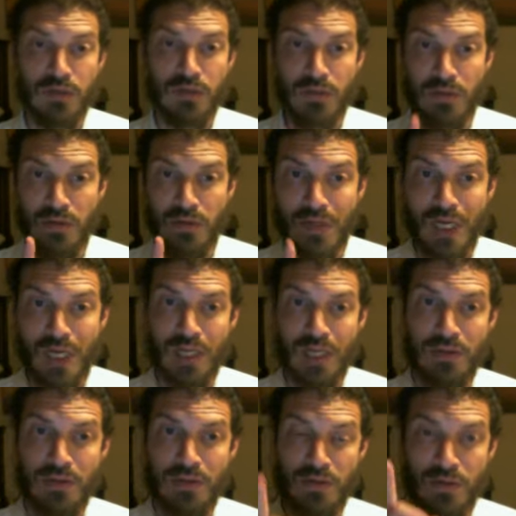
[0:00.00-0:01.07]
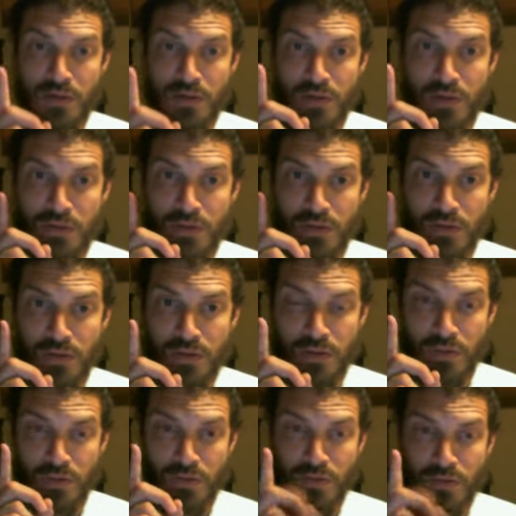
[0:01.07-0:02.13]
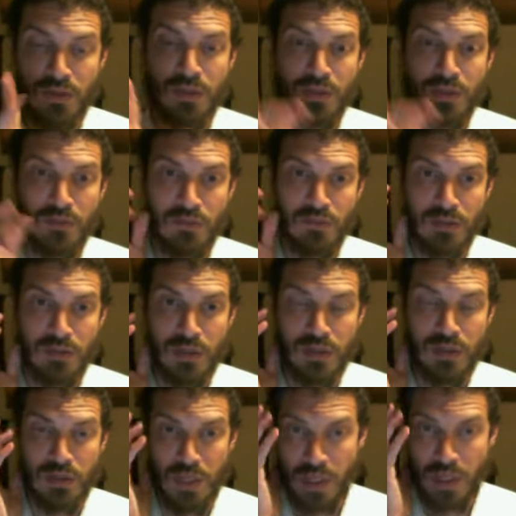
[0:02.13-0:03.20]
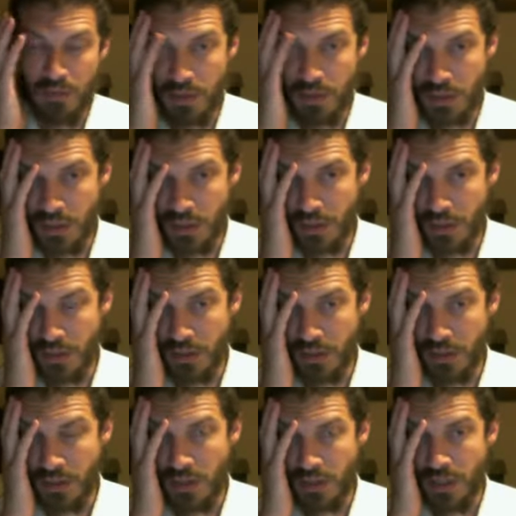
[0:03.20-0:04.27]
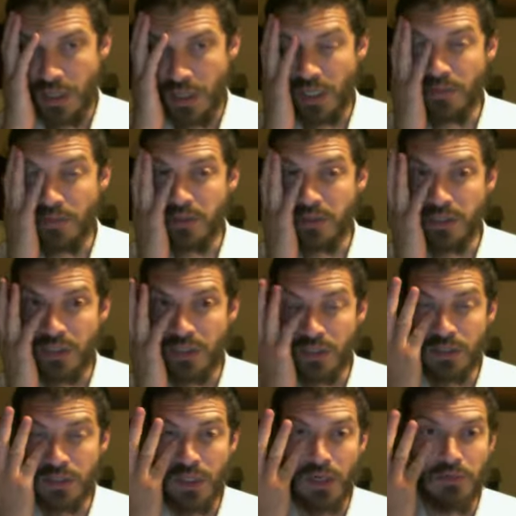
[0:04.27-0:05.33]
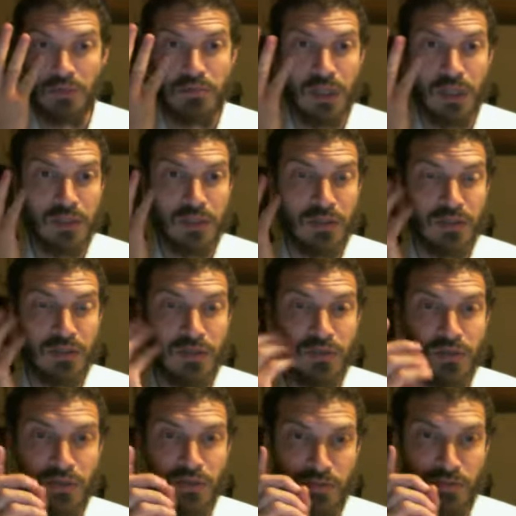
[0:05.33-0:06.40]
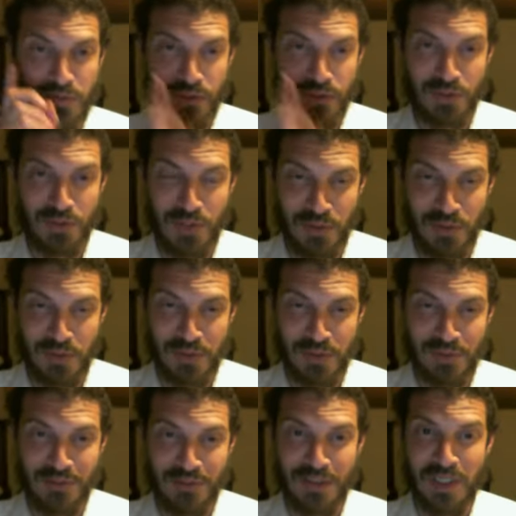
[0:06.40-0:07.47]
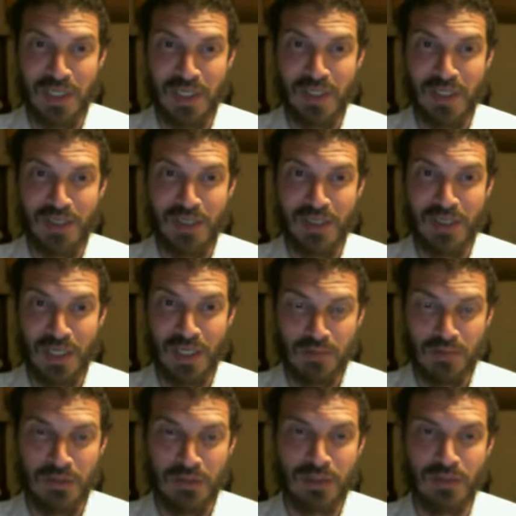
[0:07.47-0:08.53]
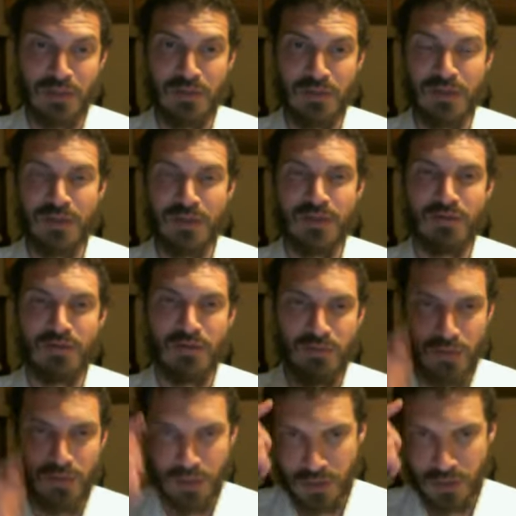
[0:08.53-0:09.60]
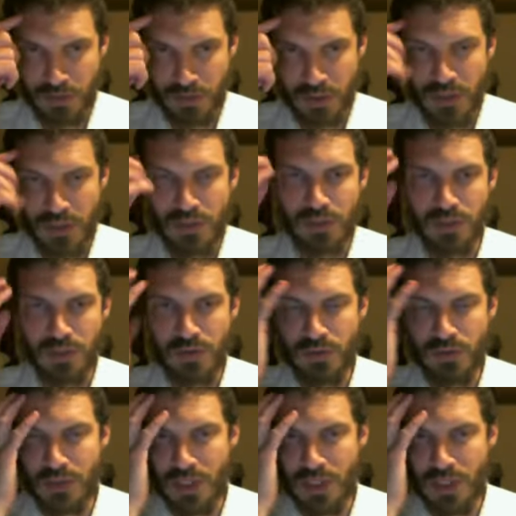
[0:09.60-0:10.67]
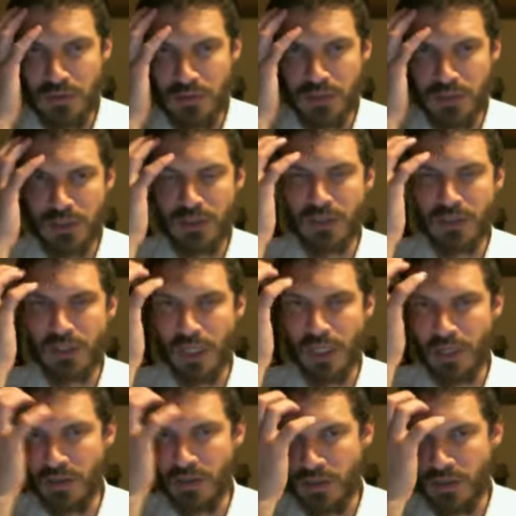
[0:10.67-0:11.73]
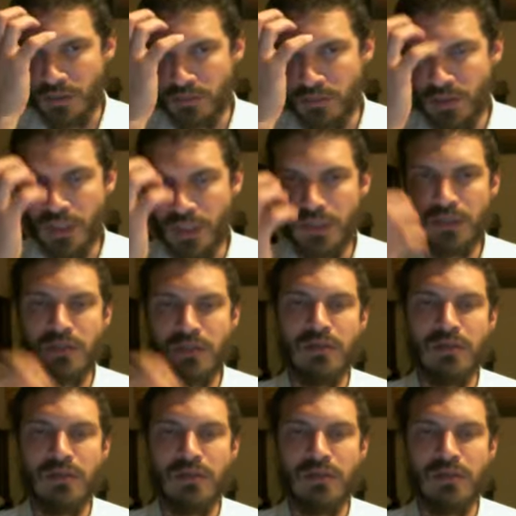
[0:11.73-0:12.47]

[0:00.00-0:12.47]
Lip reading: Do not work with ABCs. ABCs are meant to confuse you. The textbooks do it to confuse you. If you use numbers, get it to your brain,